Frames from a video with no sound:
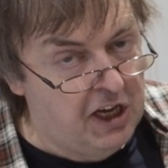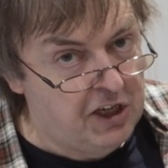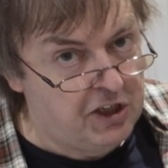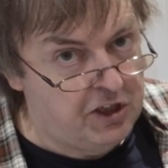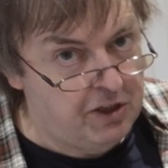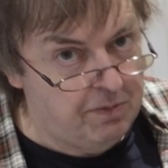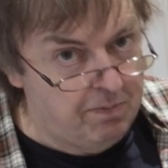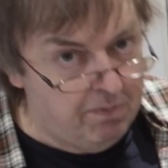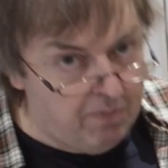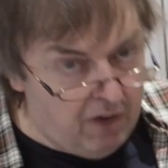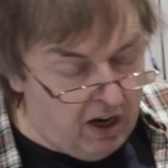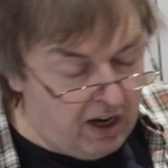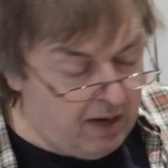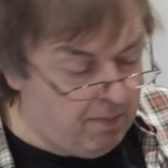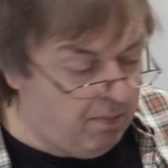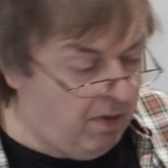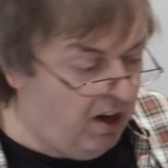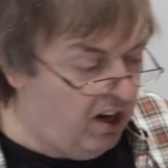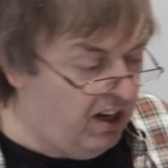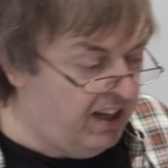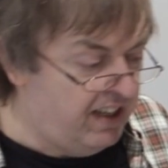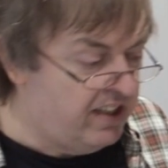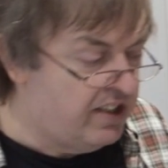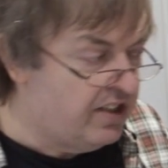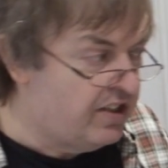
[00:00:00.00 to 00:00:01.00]
To my
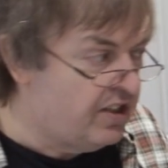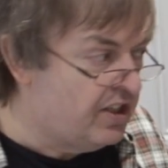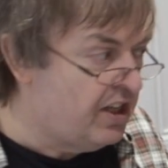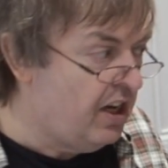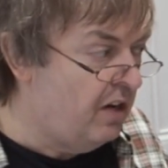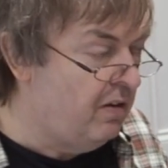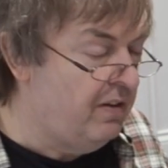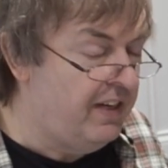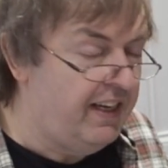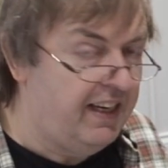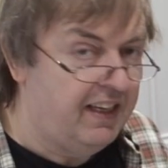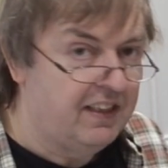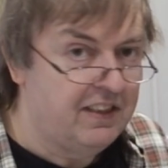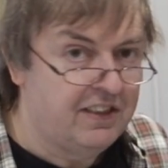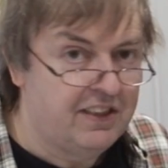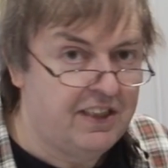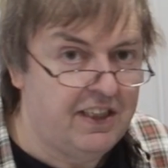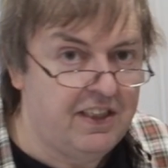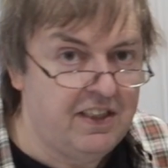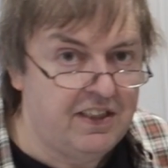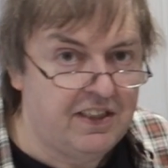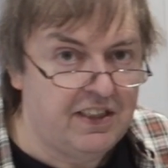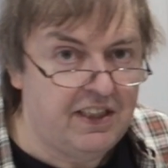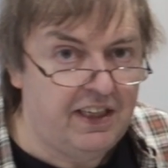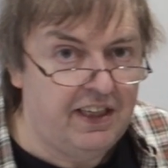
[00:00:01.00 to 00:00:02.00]
mind, toning and
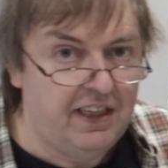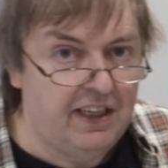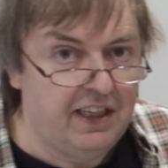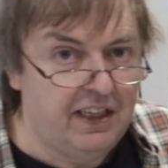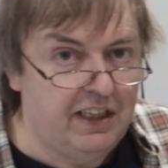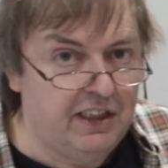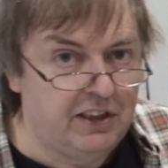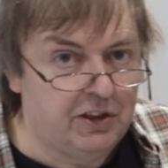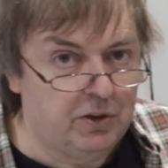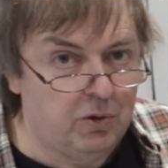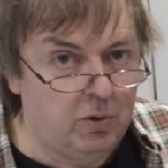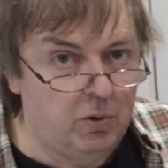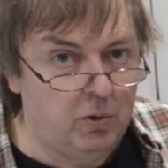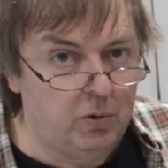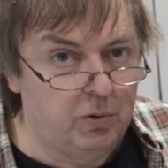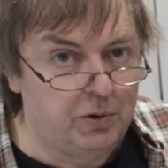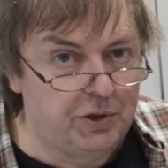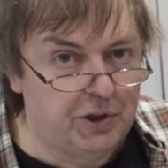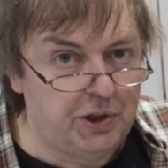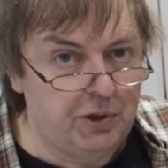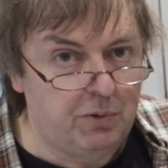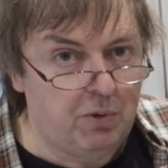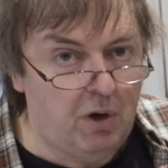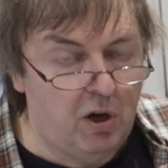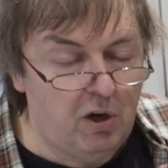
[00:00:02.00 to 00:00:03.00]
tinting is all
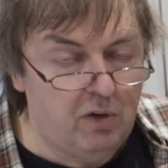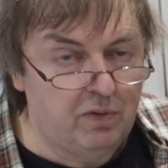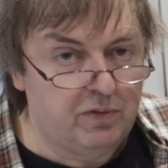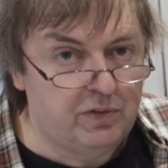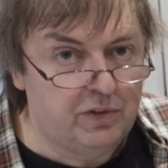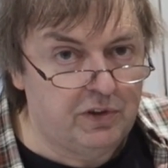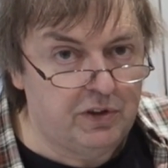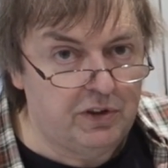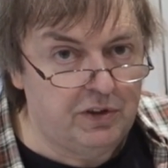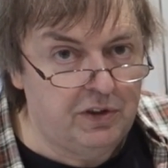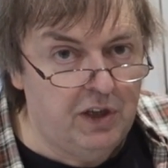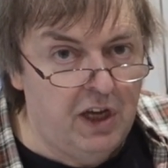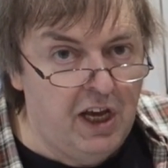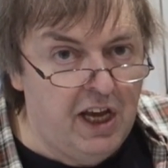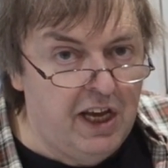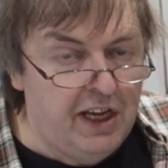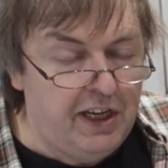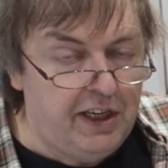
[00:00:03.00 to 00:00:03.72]
too often